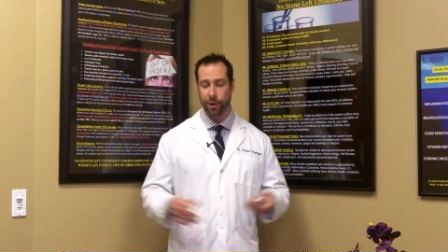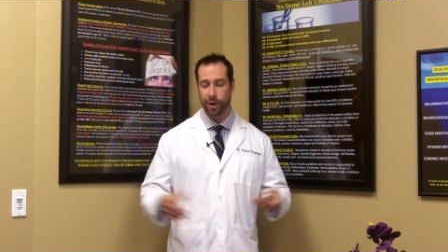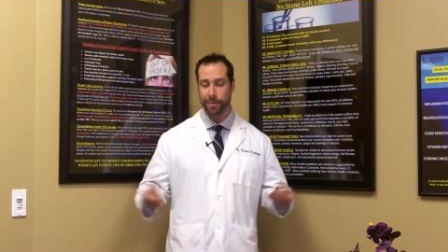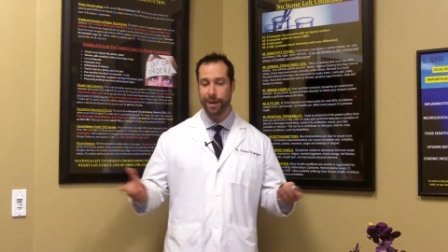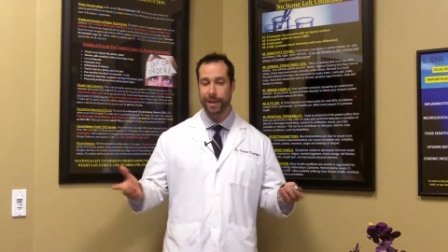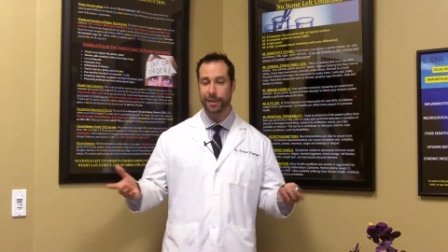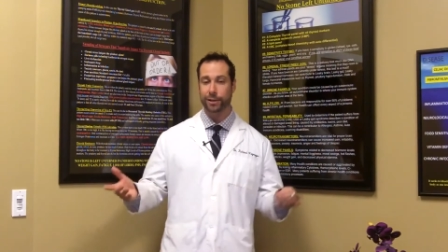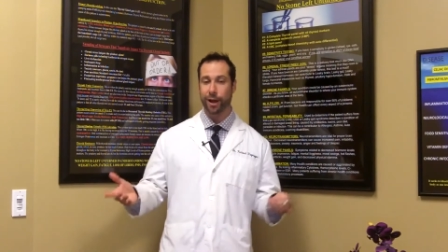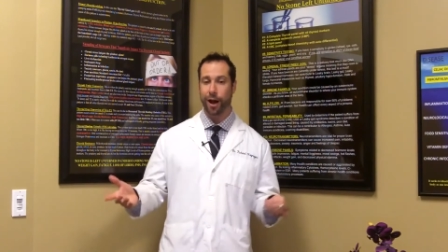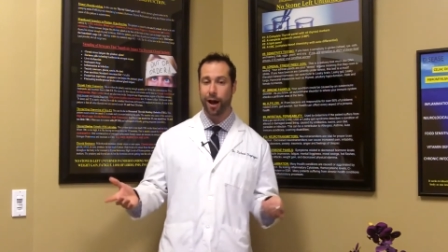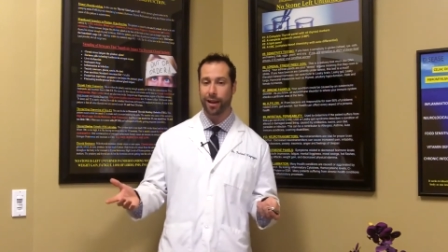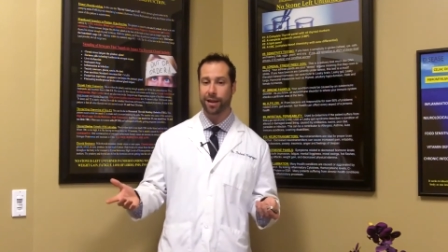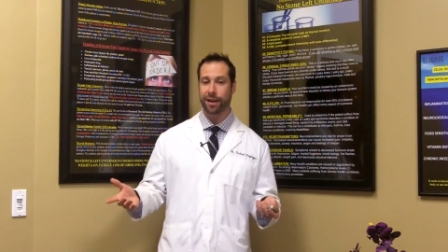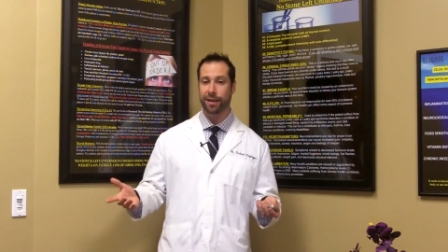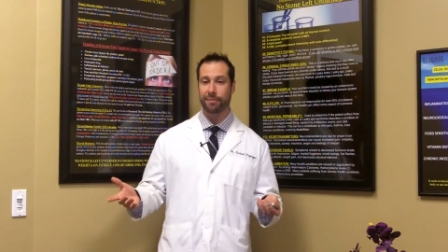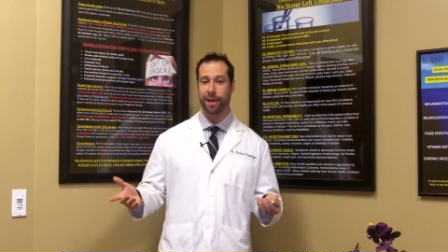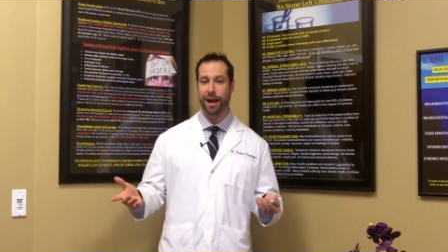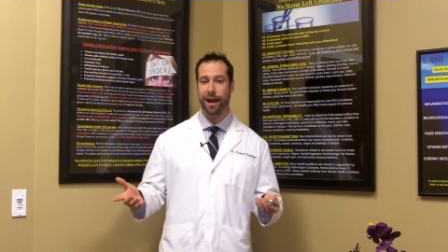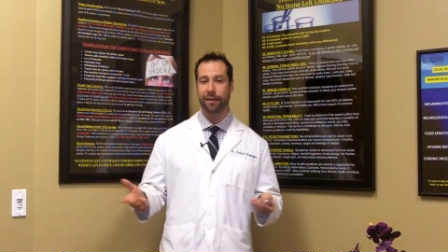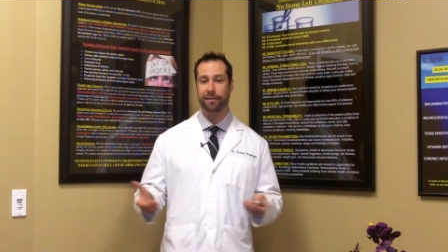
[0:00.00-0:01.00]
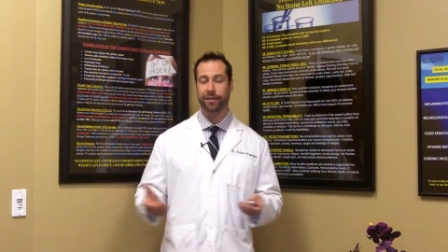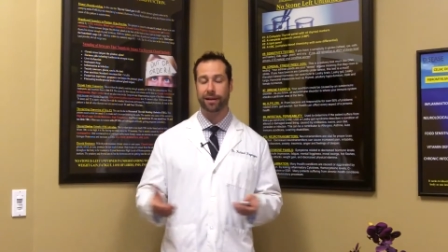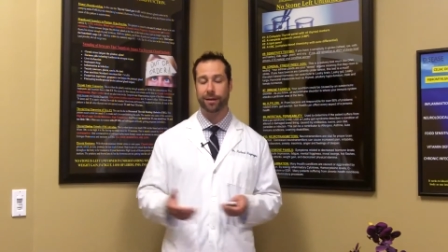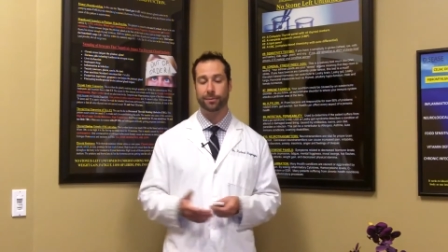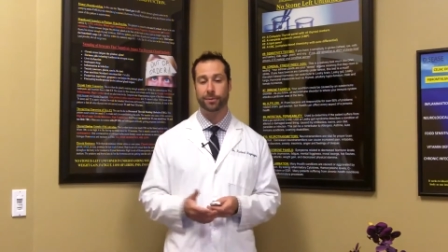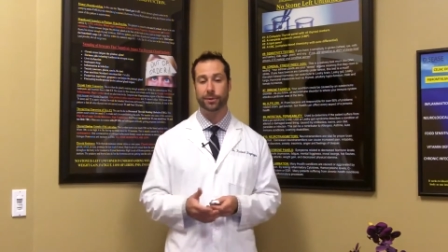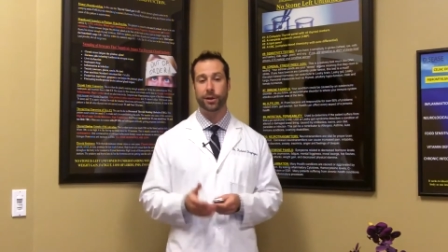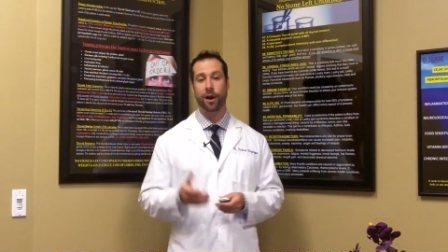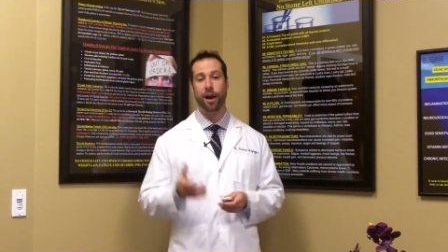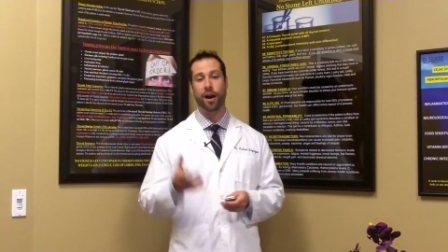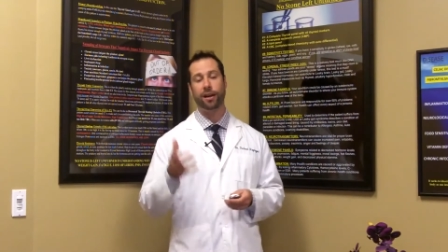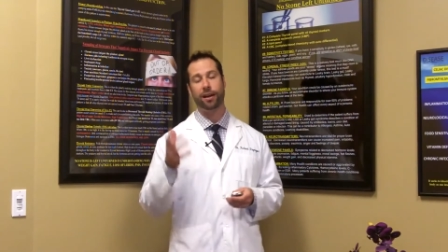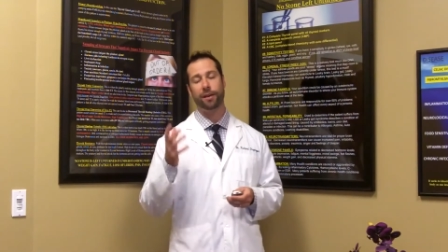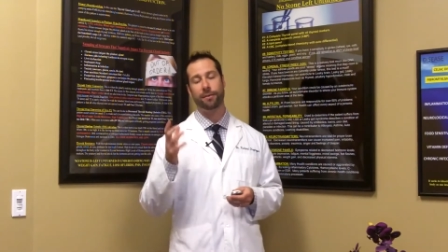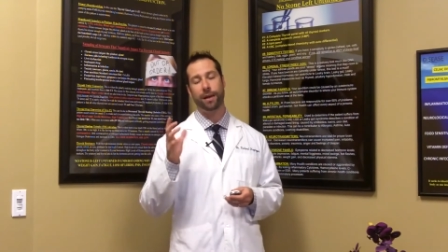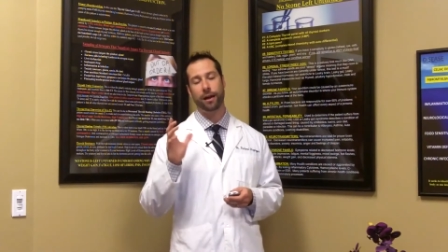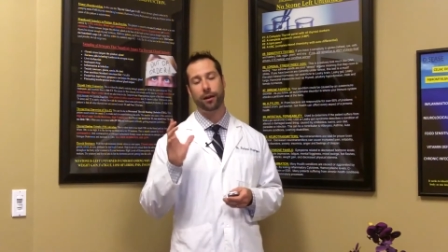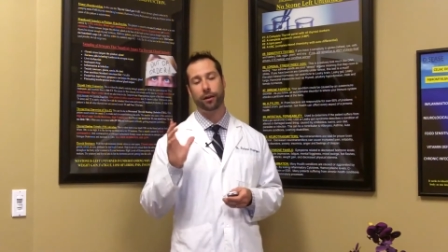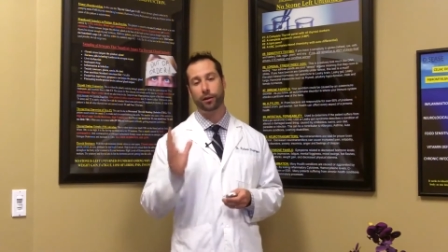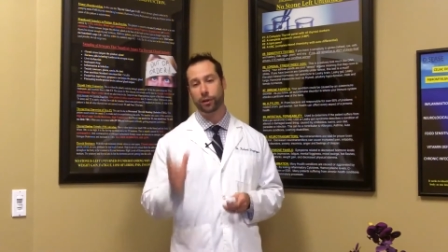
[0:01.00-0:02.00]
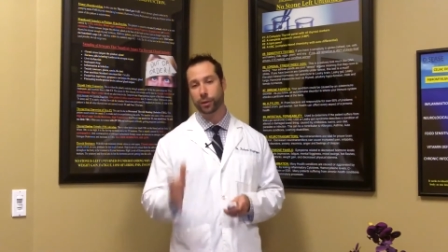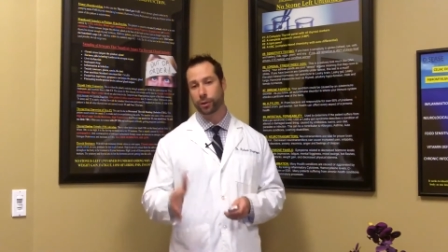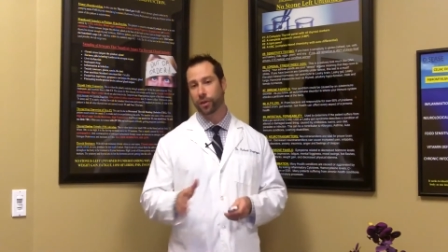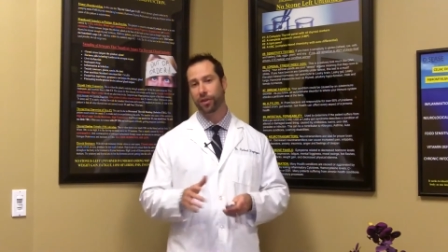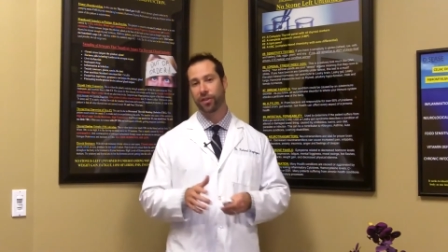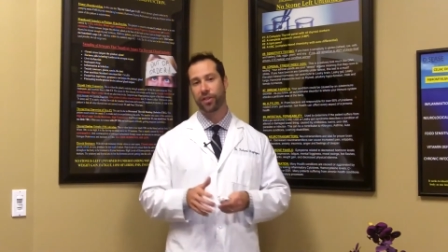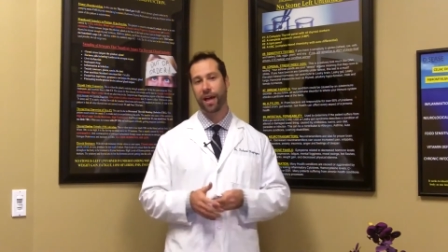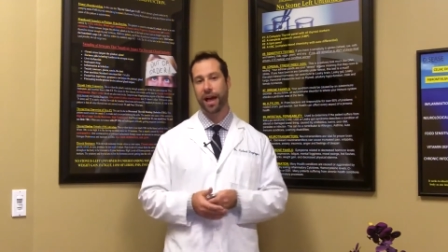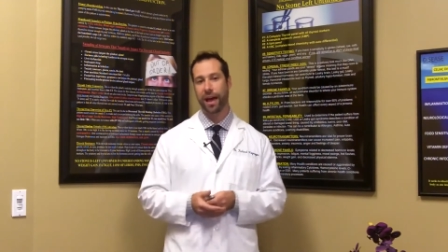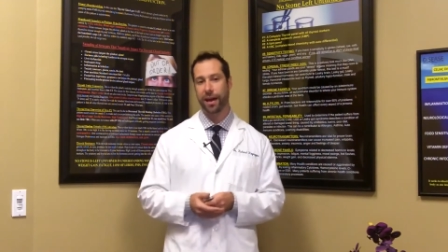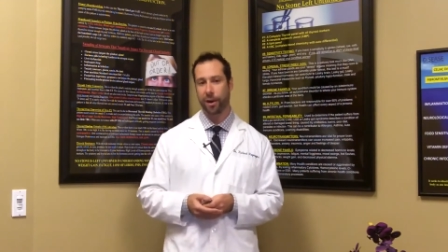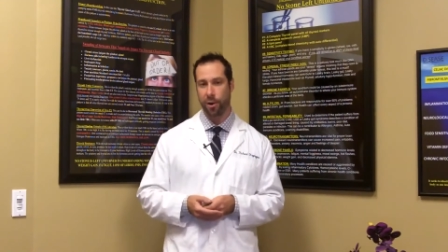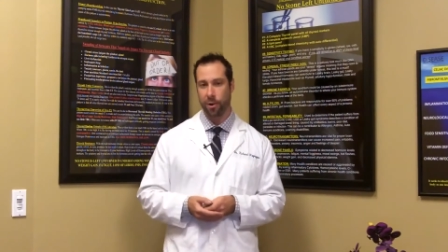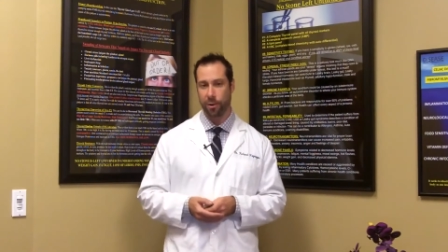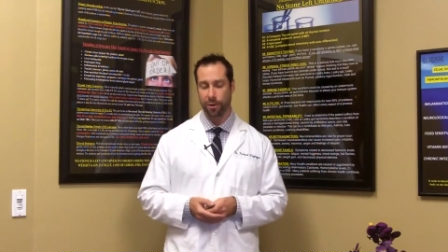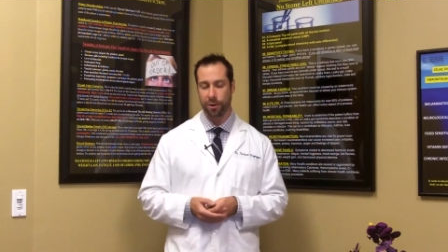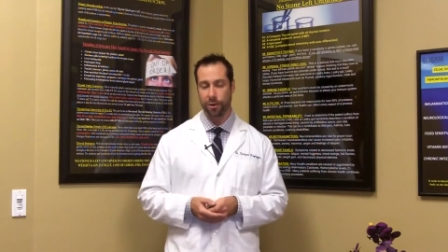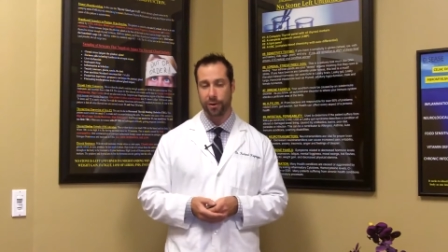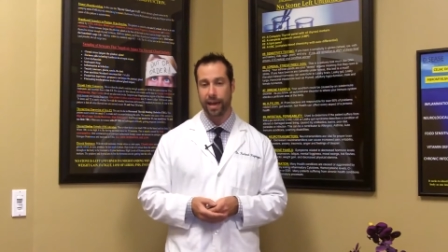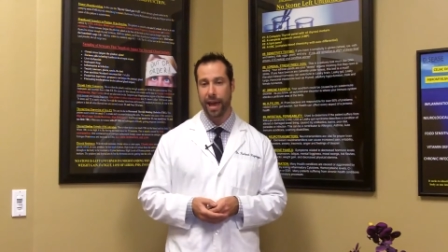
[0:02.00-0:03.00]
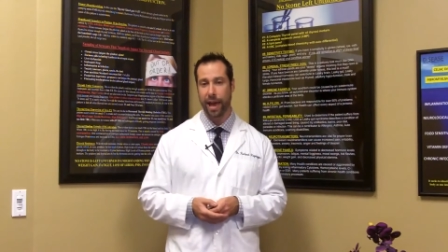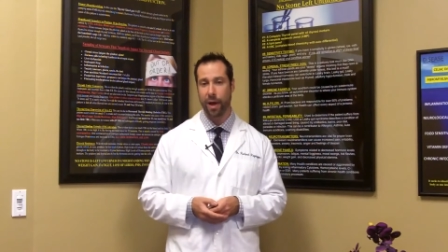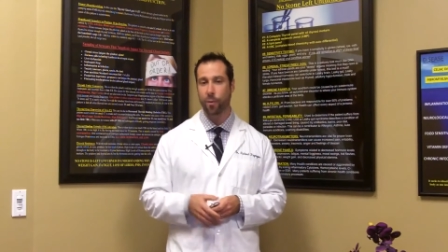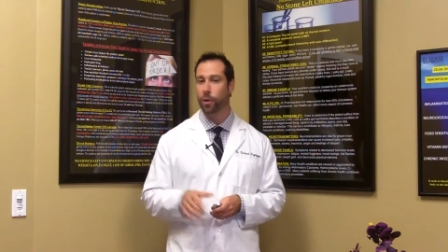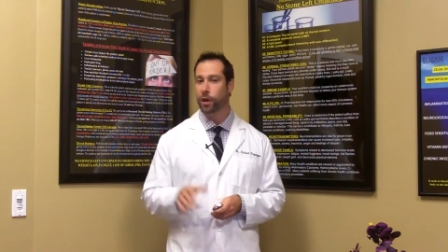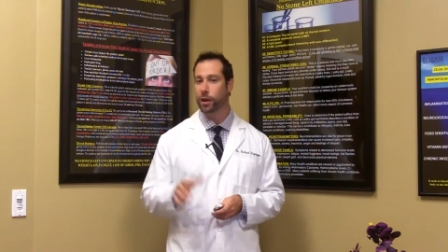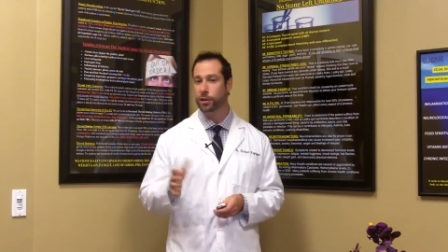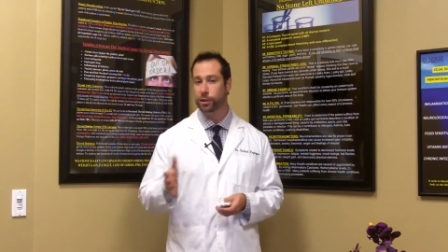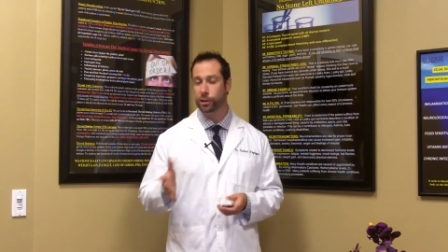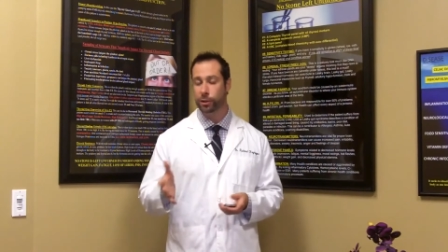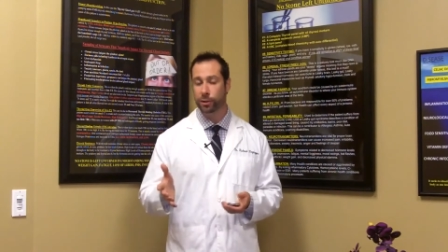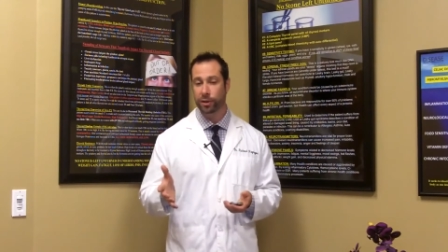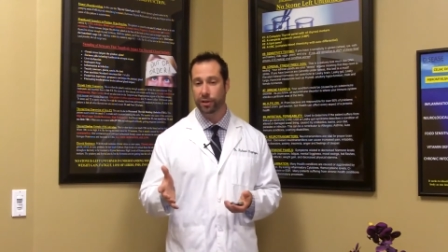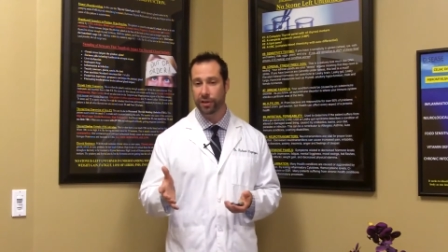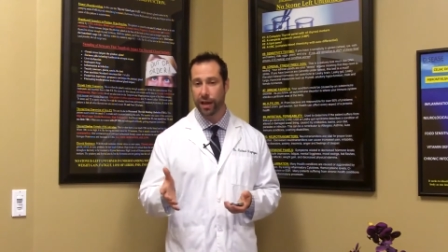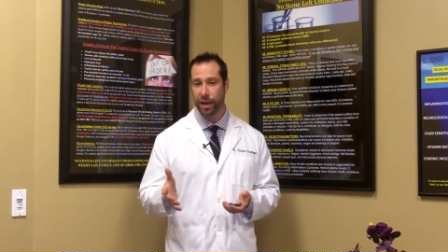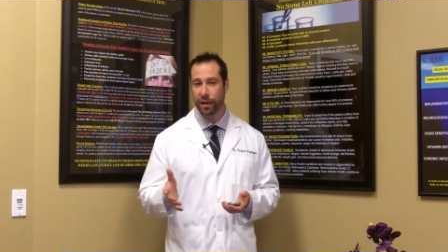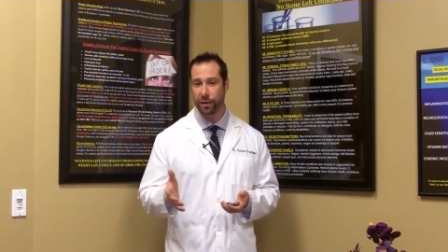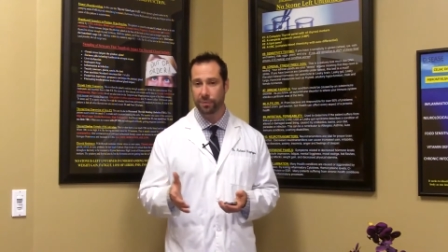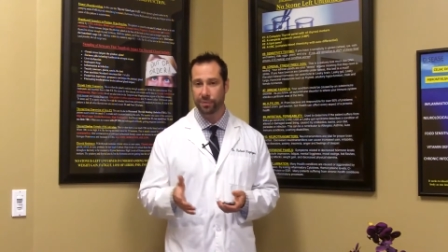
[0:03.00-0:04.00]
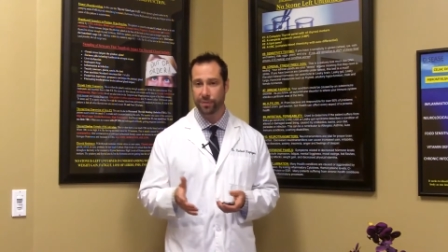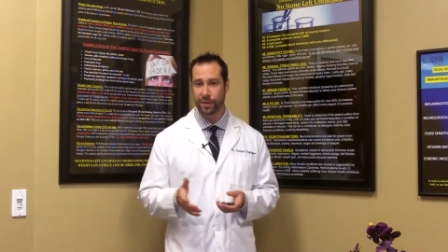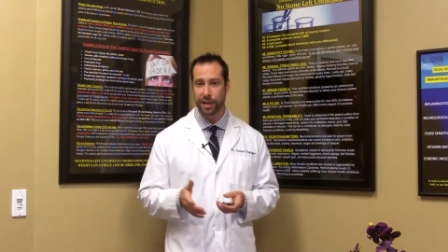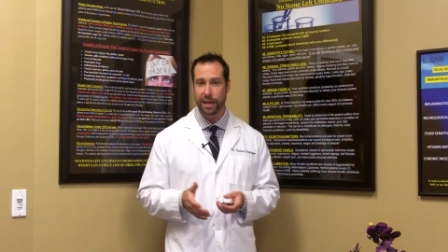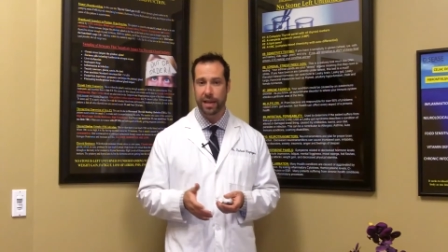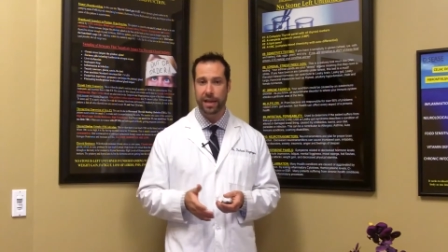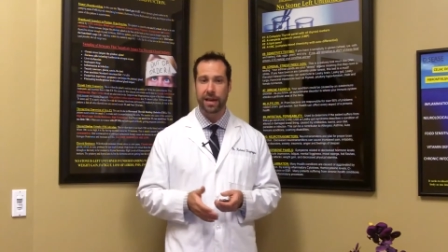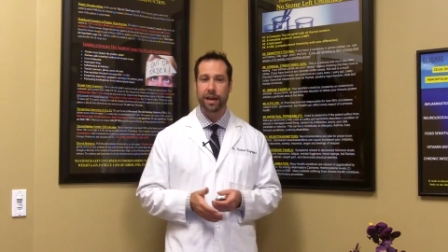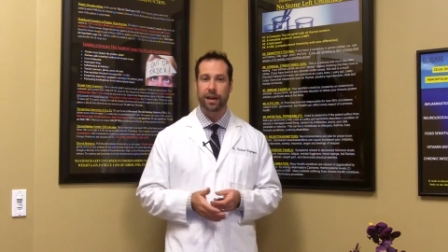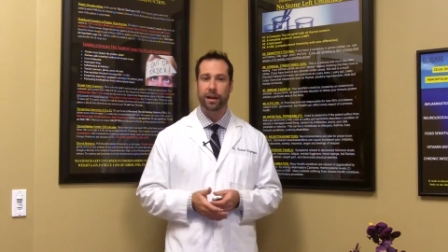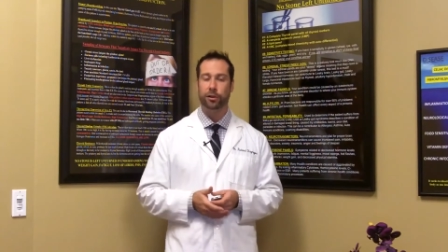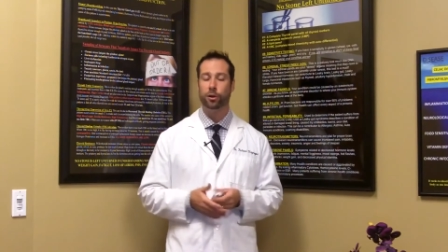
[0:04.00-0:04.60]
So what am I talking about? I'm talking about glutathione, okay? What is glutathione?